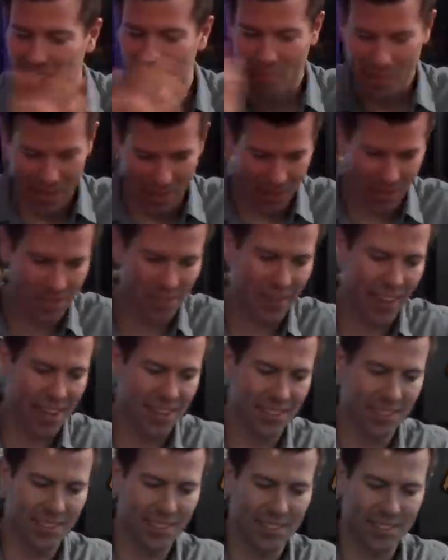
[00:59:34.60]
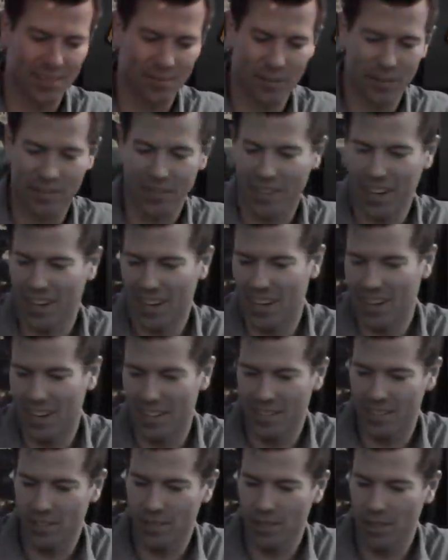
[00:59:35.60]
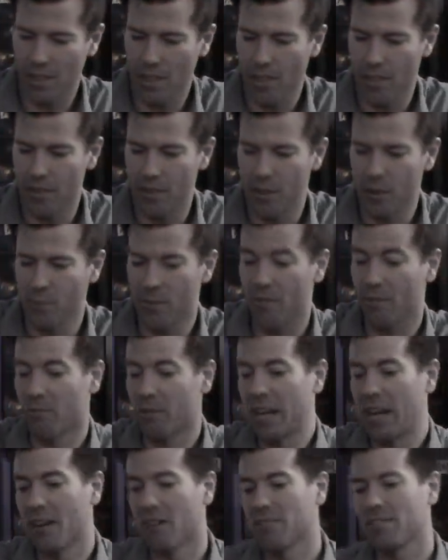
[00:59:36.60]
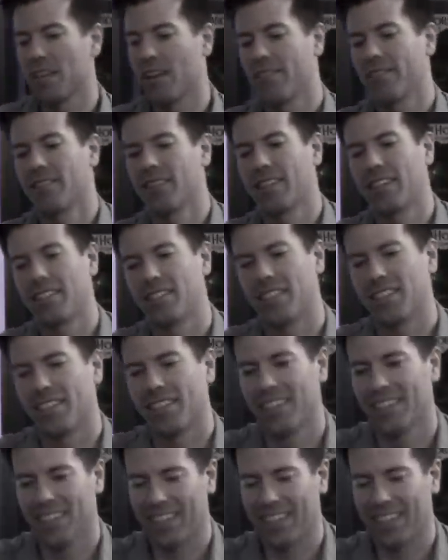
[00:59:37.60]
the Mythos phase. We've got Doom 3 out of 7 on the agenda.